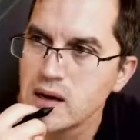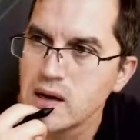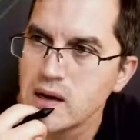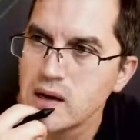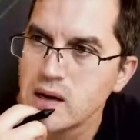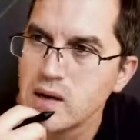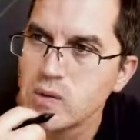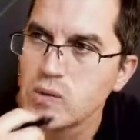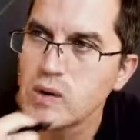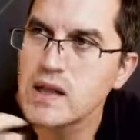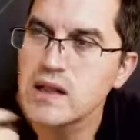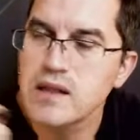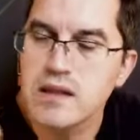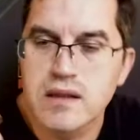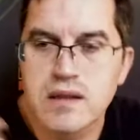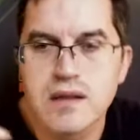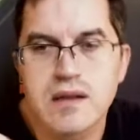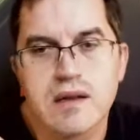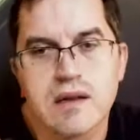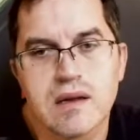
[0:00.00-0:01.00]
Well,
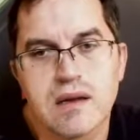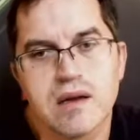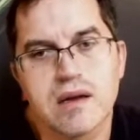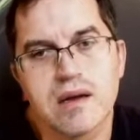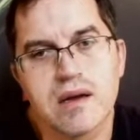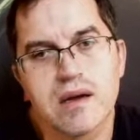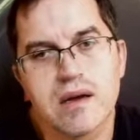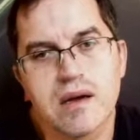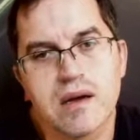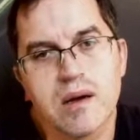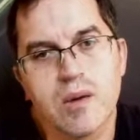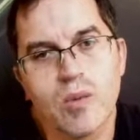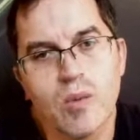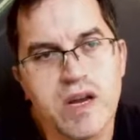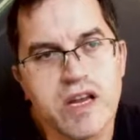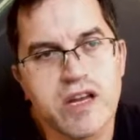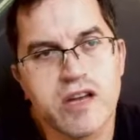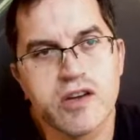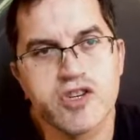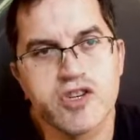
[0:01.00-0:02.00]

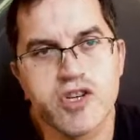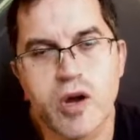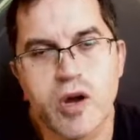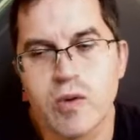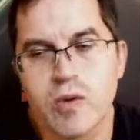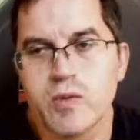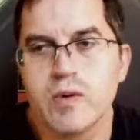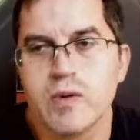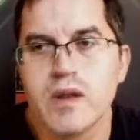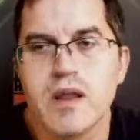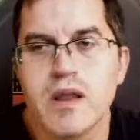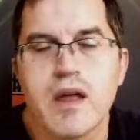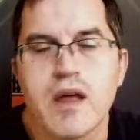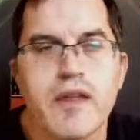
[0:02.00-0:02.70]
we've shown